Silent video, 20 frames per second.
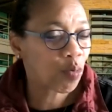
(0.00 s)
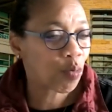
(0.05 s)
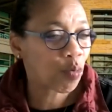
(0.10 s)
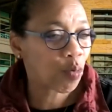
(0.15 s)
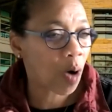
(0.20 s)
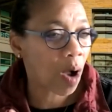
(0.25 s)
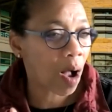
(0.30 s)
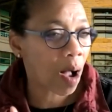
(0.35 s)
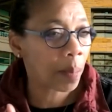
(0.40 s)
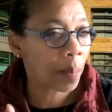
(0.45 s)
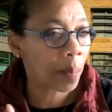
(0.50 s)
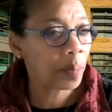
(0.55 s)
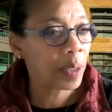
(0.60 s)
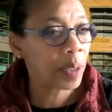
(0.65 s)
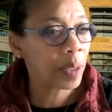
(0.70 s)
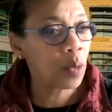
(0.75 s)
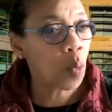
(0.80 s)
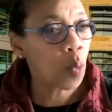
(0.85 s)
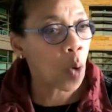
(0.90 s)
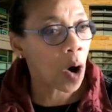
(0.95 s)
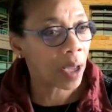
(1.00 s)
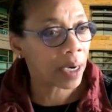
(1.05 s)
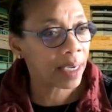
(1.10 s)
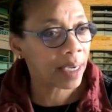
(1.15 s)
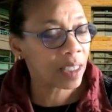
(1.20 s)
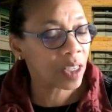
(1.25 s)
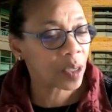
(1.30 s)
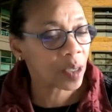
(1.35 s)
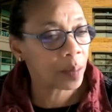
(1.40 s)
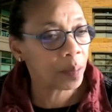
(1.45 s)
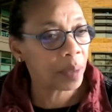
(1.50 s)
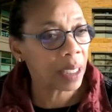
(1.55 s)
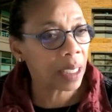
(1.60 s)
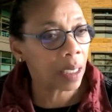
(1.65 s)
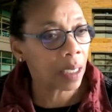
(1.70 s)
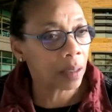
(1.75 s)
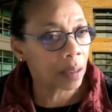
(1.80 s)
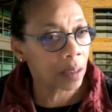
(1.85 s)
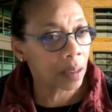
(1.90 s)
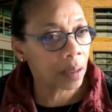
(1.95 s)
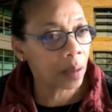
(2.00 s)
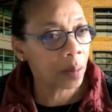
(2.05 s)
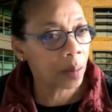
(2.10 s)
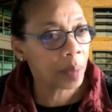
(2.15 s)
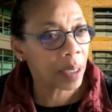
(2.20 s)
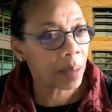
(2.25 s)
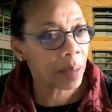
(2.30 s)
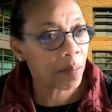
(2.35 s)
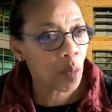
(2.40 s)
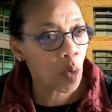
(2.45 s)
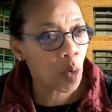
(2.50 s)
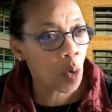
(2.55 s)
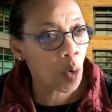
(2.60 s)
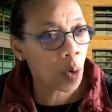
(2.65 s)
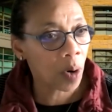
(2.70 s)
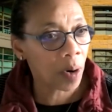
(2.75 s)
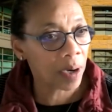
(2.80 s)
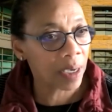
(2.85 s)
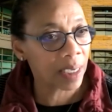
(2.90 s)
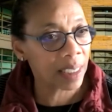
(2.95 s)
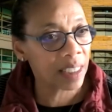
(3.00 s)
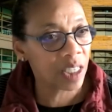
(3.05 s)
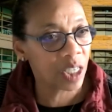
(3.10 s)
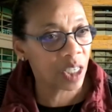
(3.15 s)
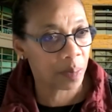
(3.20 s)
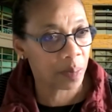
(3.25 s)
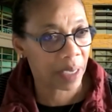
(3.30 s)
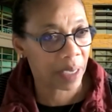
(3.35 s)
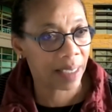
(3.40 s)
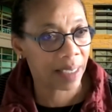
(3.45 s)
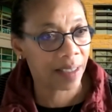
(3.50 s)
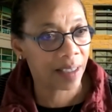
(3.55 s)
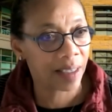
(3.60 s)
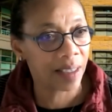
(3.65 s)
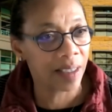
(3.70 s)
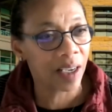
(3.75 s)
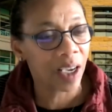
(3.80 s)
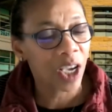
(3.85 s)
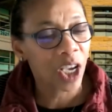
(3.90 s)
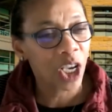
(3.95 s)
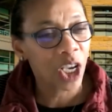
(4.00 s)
probably wanting to be a little bit more independent.